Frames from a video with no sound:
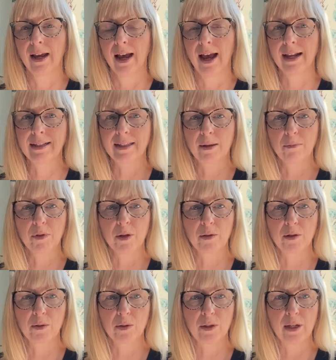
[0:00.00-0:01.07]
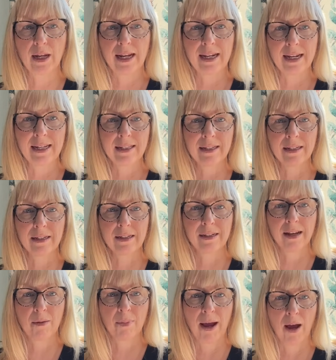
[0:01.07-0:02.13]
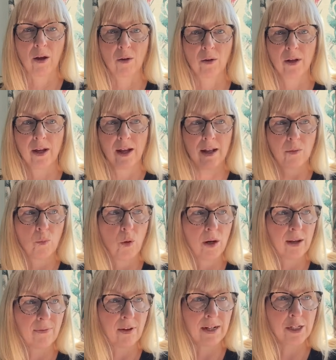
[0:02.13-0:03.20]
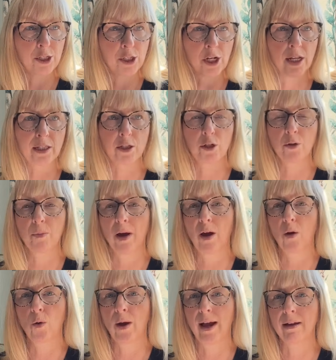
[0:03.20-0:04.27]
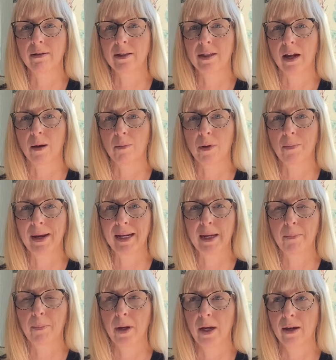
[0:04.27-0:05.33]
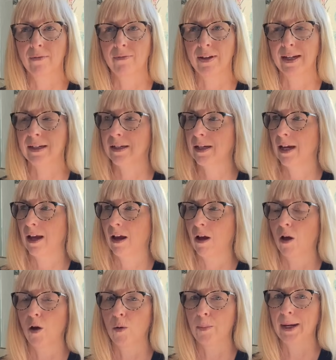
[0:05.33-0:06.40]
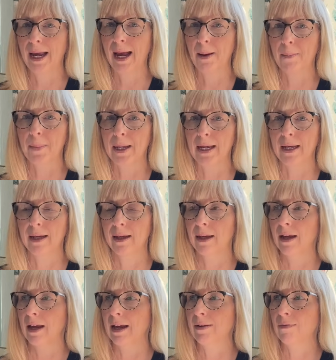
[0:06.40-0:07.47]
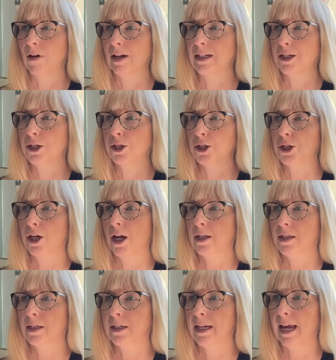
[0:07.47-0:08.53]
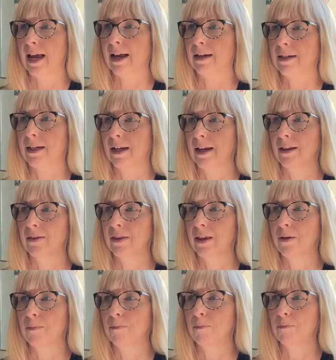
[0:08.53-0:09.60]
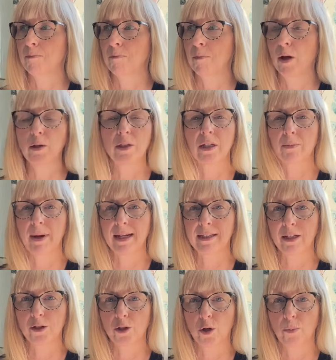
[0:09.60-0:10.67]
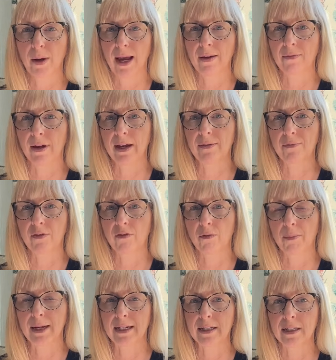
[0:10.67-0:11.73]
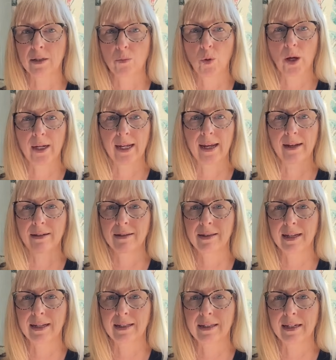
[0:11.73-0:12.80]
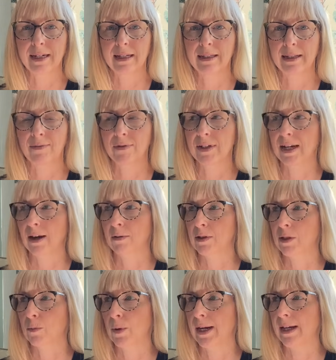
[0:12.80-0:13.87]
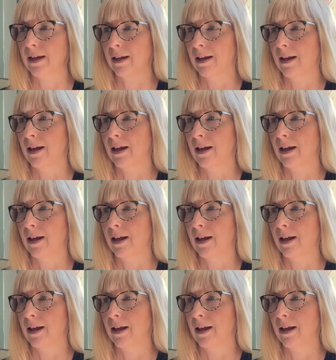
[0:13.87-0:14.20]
And sometimes it isn't about, well, if I just do my whole house up and make it perfect, I'll be happy. If I just get the most amazing job ever, even if it means working 60, 70 hours a week,